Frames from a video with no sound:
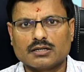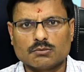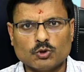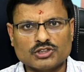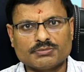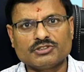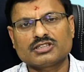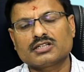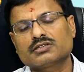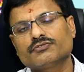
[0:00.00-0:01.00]
Most of the
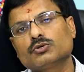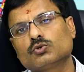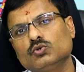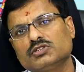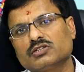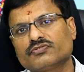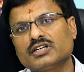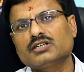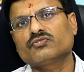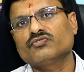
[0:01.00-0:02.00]
surgeons will do
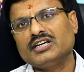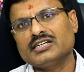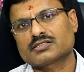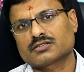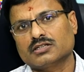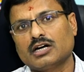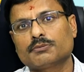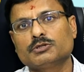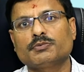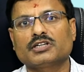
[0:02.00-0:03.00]
different ways of
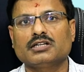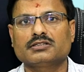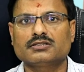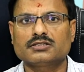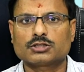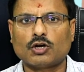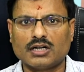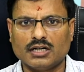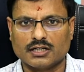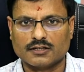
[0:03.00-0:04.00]
the patellar tendon
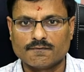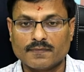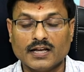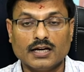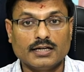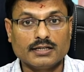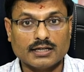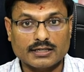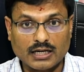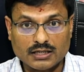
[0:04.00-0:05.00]
shortening. In
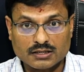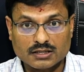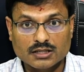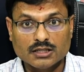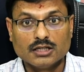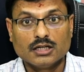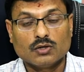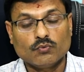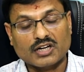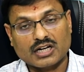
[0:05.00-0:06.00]
adult,
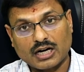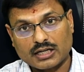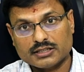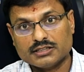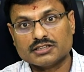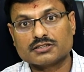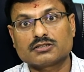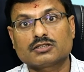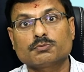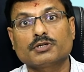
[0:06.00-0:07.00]
we cut the
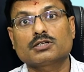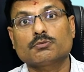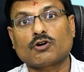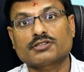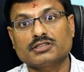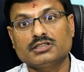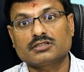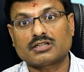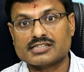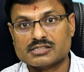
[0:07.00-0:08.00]
tibial tuberosity,
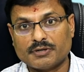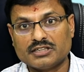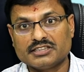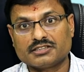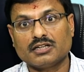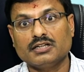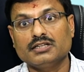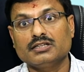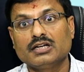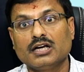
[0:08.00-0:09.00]
transfer
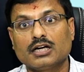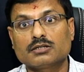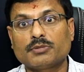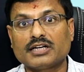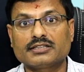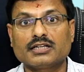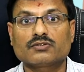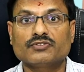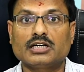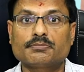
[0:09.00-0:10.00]
distally, and by
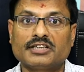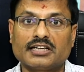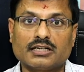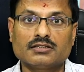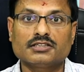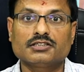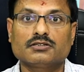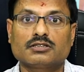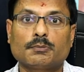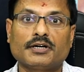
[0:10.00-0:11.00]
that we have taken the
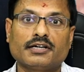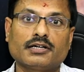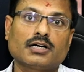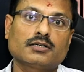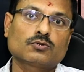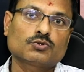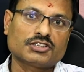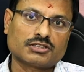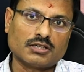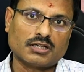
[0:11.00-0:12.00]
patella to
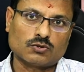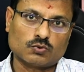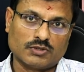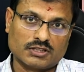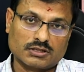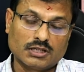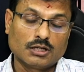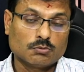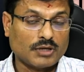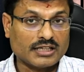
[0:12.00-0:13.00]
distal downward.
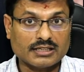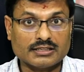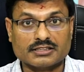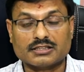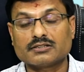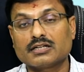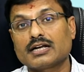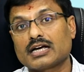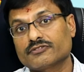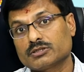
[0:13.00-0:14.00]
By that external
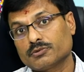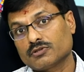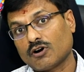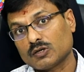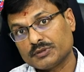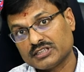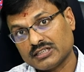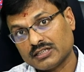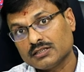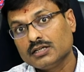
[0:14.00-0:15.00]
lag will not be
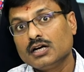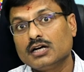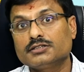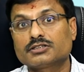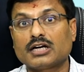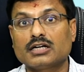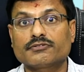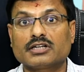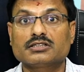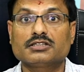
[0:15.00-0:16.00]
there and child
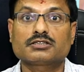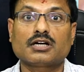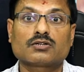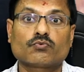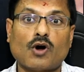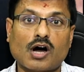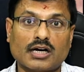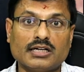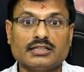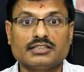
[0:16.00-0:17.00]
can start
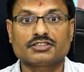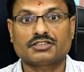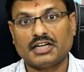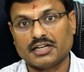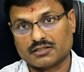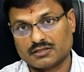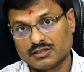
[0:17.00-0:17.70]
walking straight.